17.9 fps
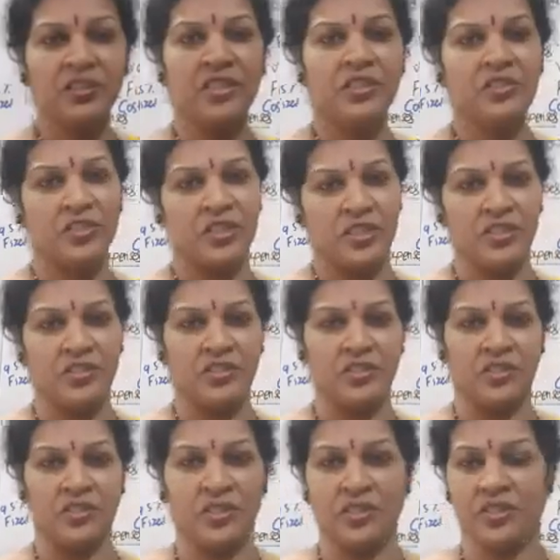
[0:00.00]
are
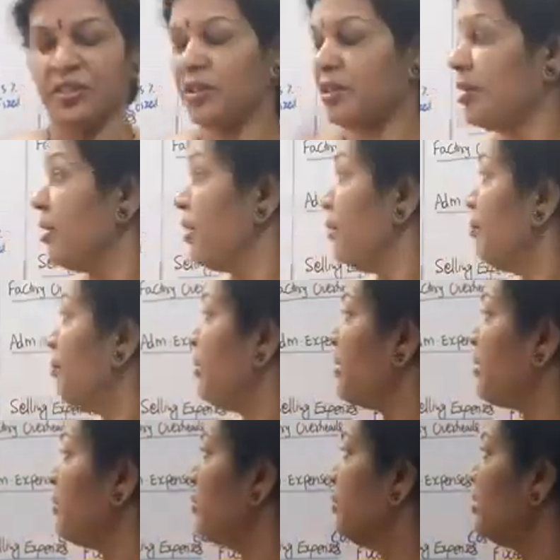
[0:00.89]
changing.
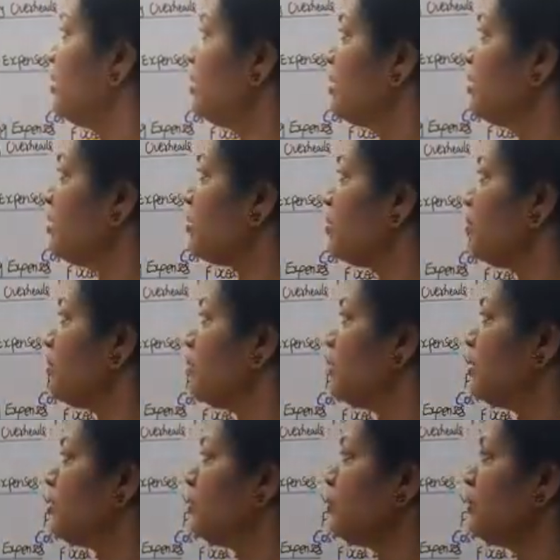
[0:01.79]
Per unit it is
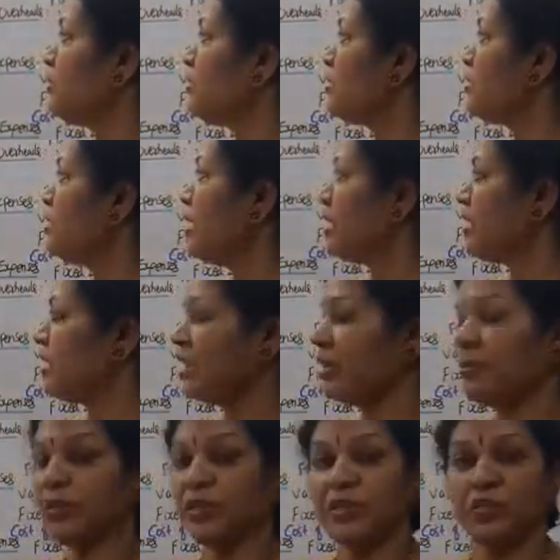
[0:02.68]
50 rupees and
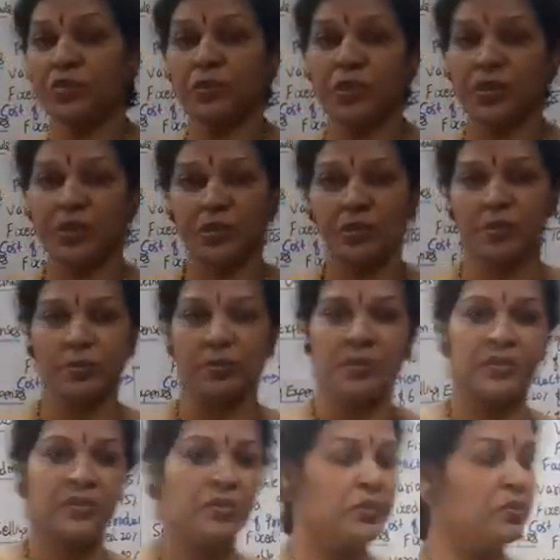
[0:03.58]
labor is 20
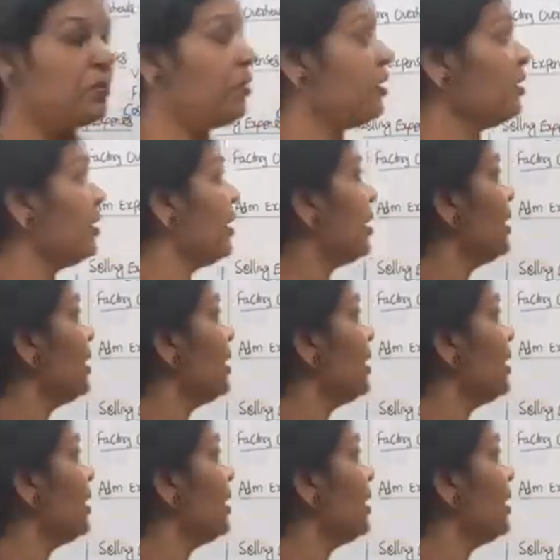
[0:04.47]
rupees. What I